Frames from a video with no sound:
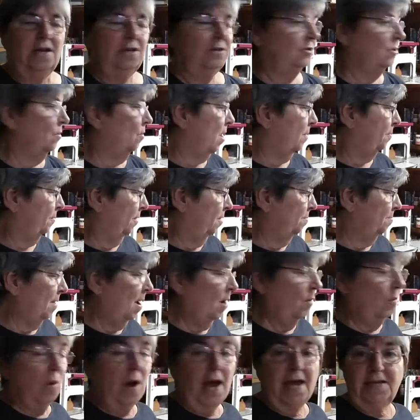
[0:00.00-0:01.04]
So I put
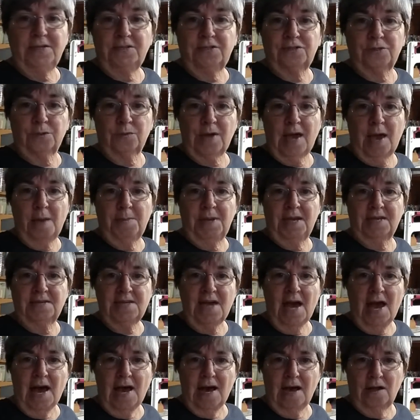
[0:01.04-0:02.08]
my white ceramic
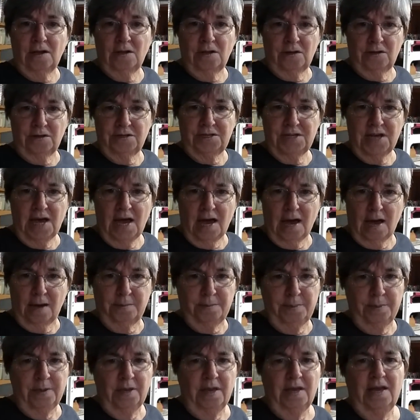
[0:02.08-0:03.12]
tile on top.